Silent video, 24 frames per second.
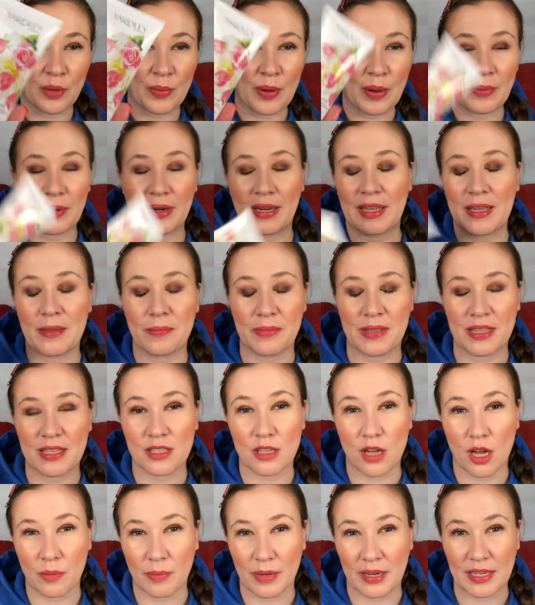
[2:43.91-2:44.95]
I'm going to keep this
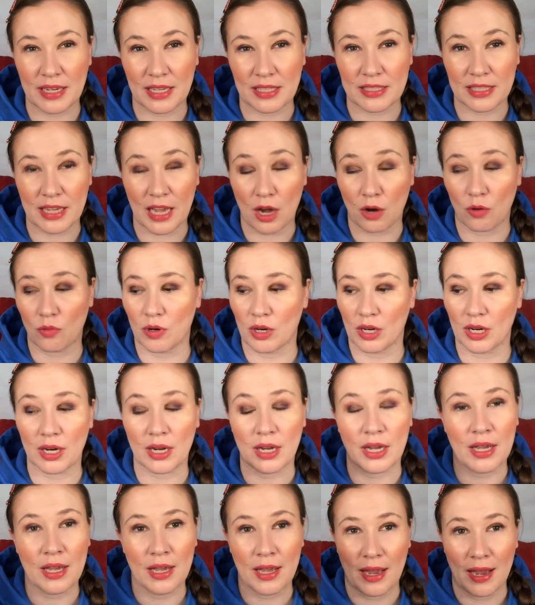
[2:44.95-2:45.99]
on my desk at work
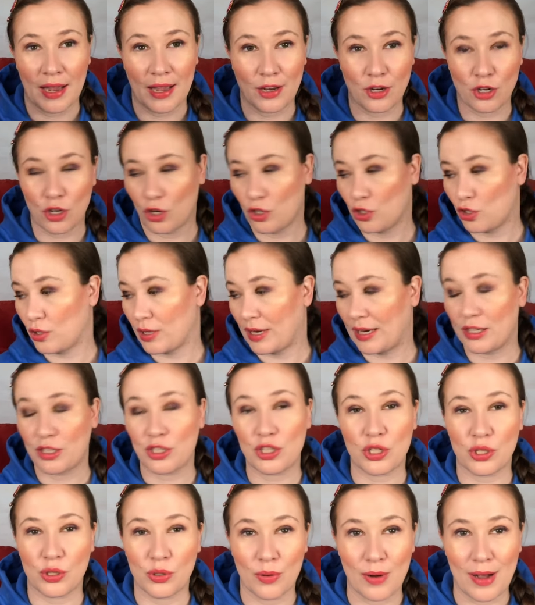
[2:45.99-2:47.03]
and try
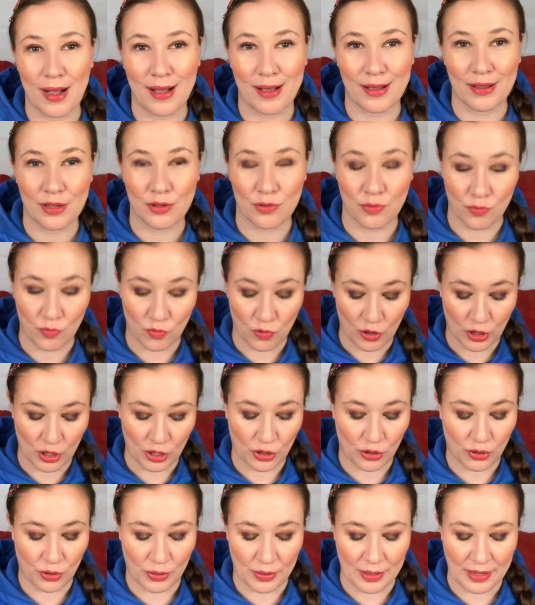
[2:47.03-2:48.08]
to uh, work
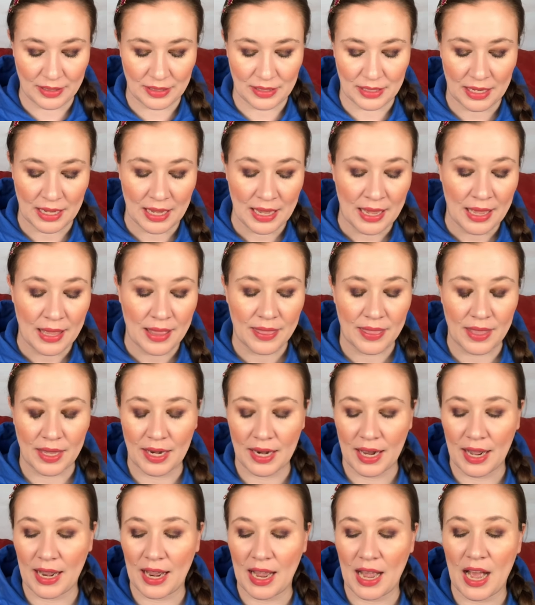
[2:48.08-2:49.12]
through it. Then
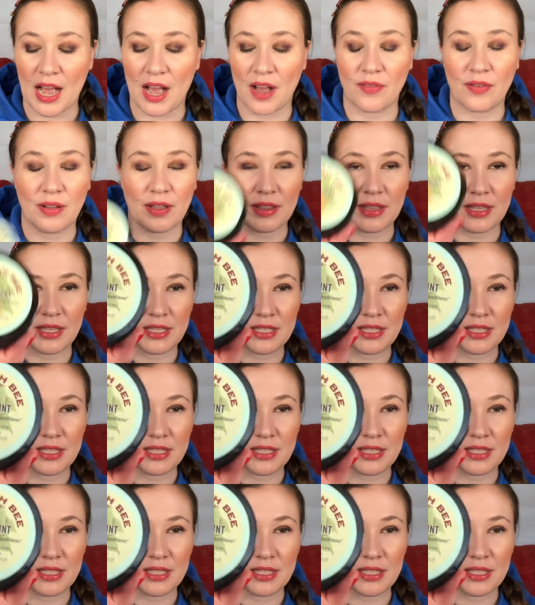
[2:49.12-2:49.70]
I have the